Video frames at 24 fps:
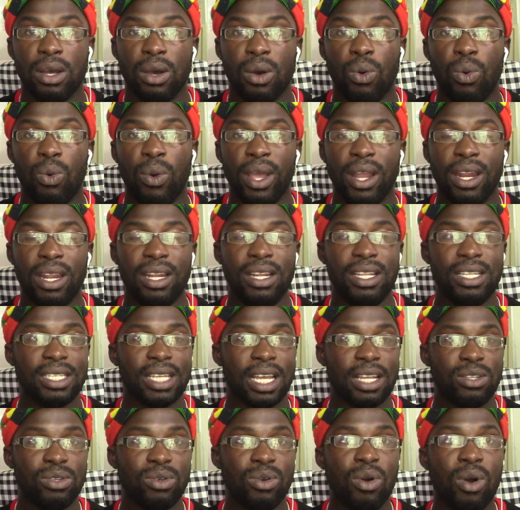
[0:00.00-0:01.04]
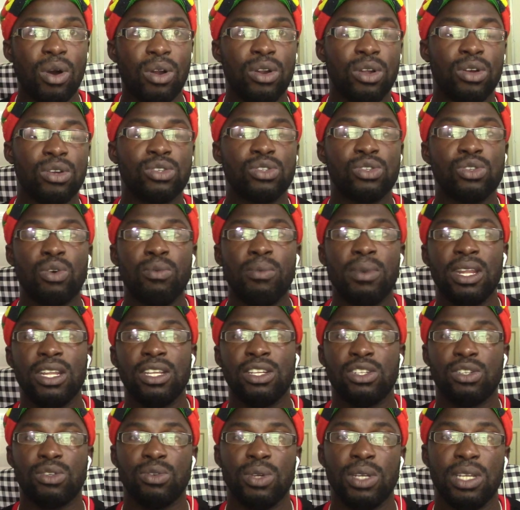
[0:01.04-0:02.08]
where they decide to cut down so many
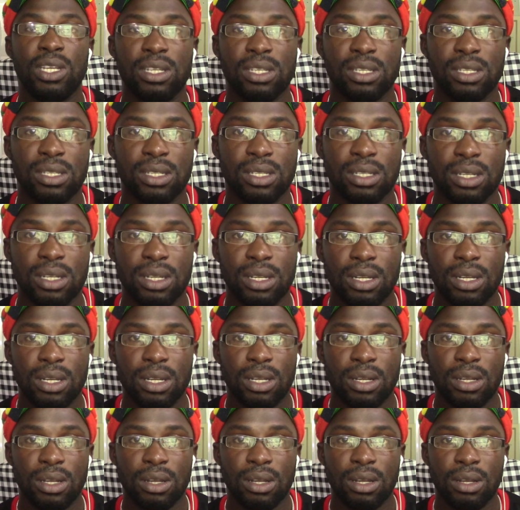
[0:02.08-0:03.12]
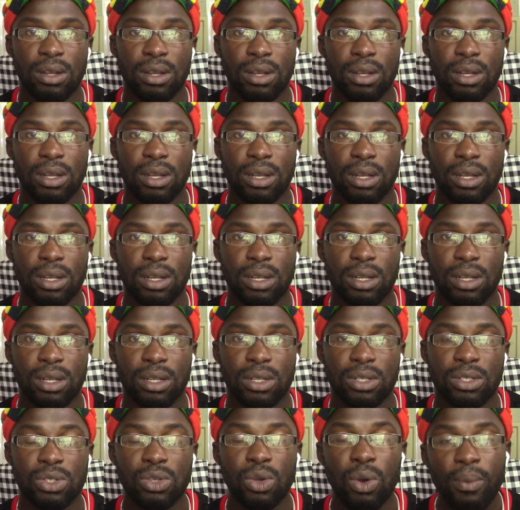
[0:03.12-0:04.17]

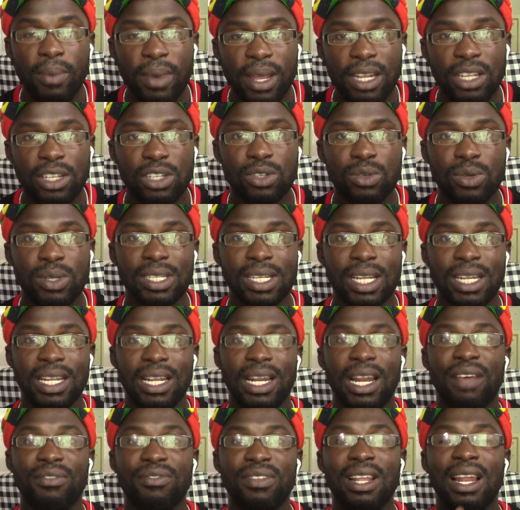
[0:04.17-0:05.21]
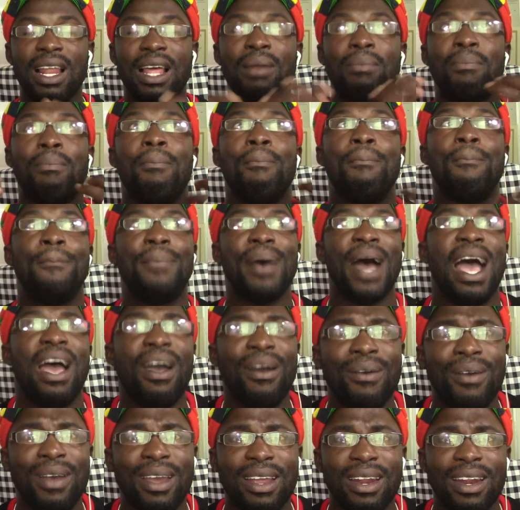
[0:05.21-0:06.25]
trees.So many trees and they left the land
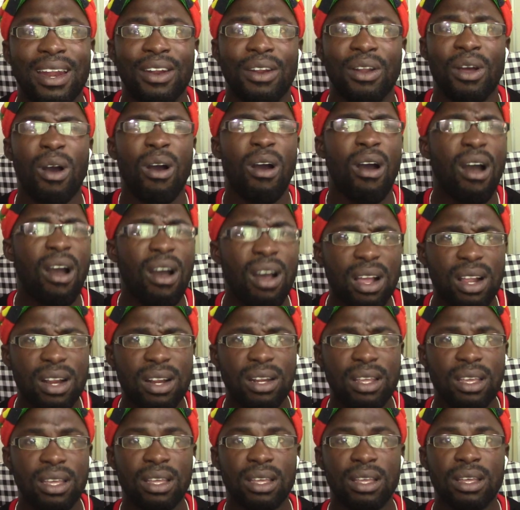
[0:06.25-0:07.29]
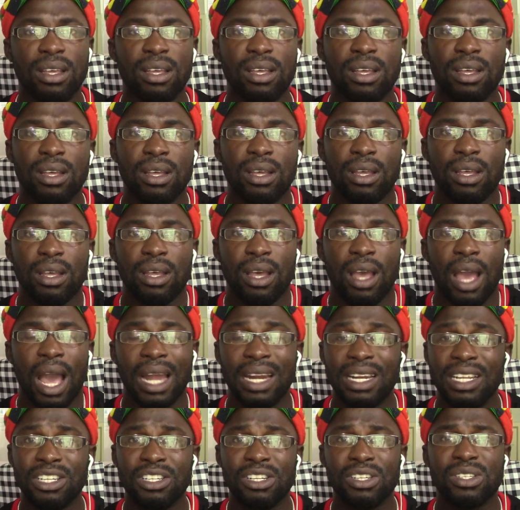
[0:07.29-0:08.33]
barren and ugly and
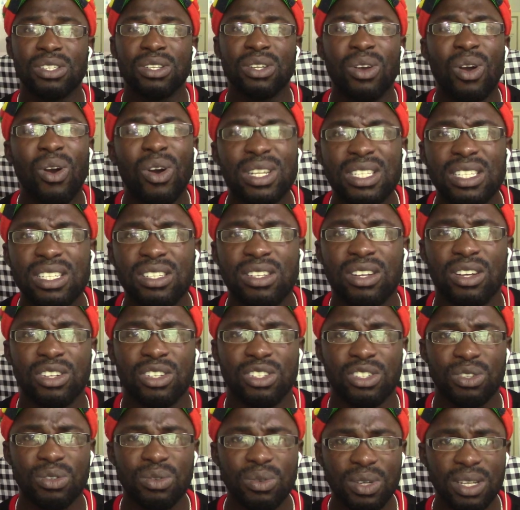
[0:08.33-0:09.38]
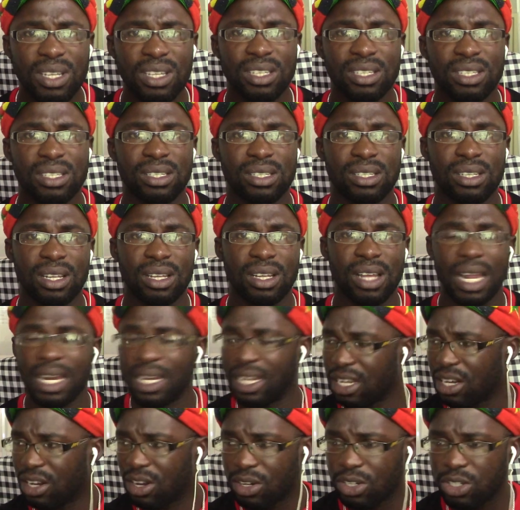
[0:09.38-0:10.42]
they're just cutting down trees and
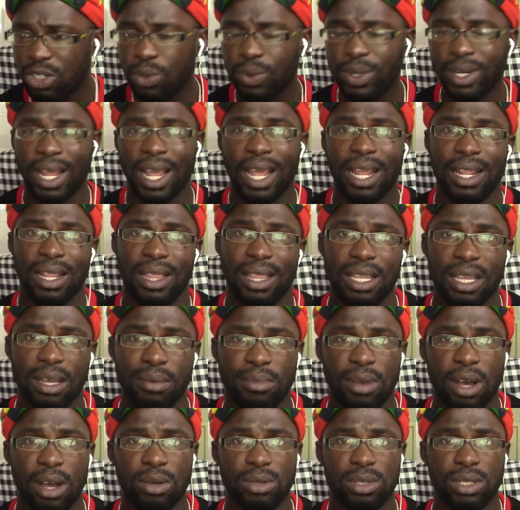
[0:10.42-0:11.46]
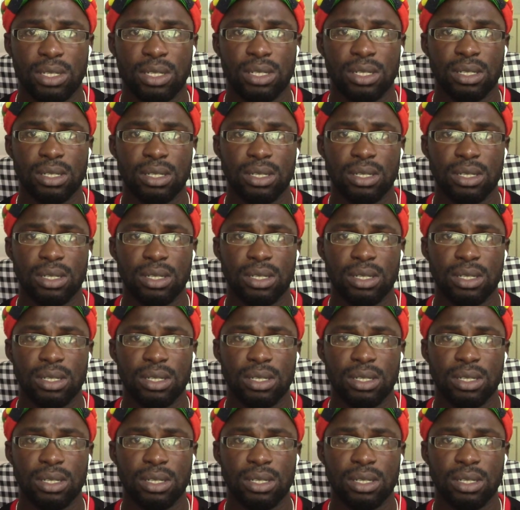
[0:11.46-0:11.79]
they're not doing anything about it.